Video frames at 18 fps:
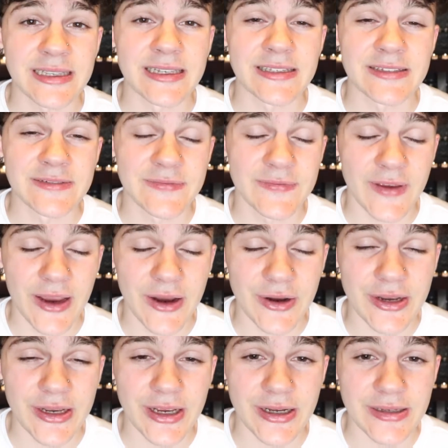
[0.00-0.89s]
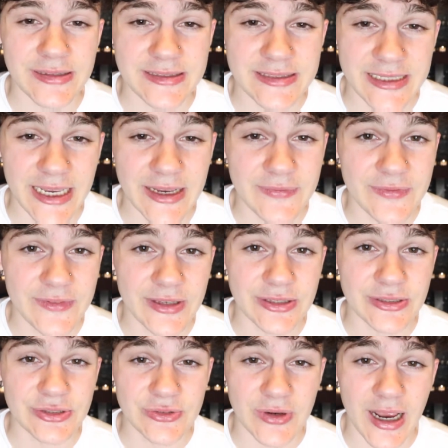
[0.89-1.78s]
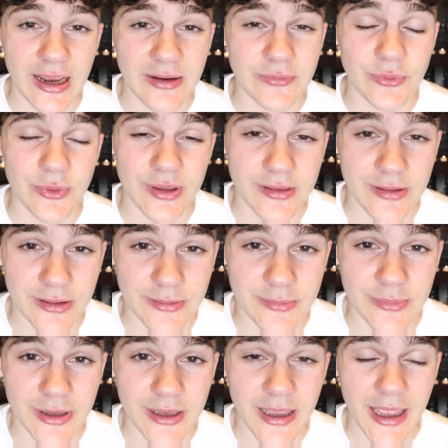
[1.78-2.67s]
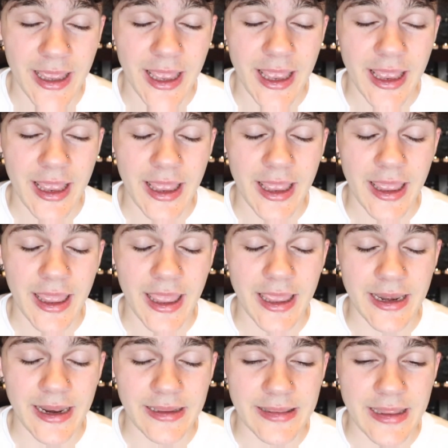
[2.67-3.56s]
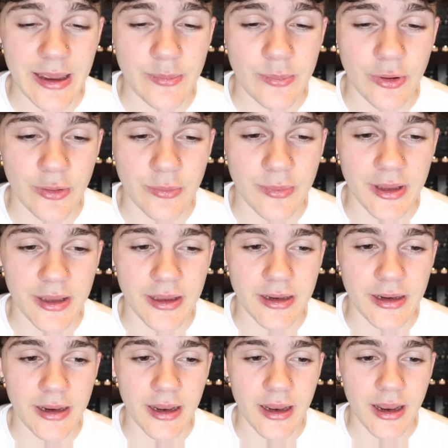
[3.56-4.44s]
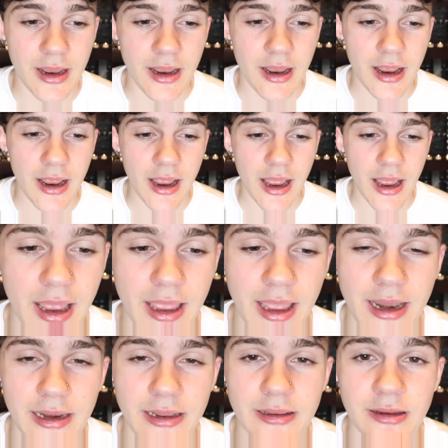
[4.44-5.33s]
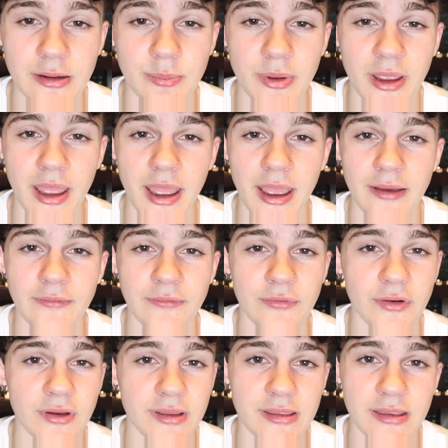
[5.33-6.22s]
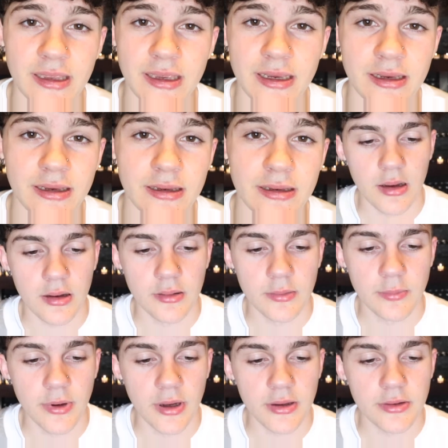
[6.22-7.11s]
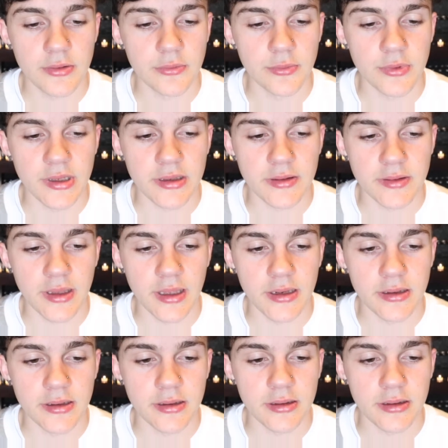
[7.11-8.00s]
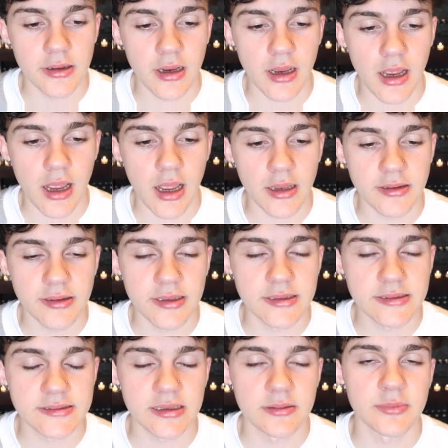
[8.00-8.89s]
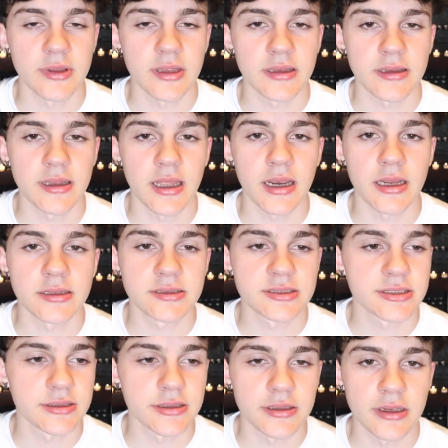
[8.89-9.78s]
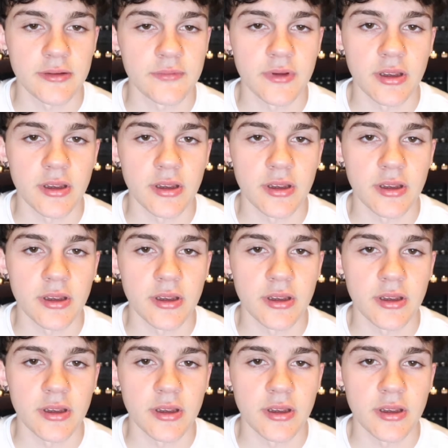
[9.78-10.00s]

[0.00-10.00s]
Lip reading: it is very unsafe to drive with them. And at that moment, I added up everything. About a week later, I did something that I shouldn't have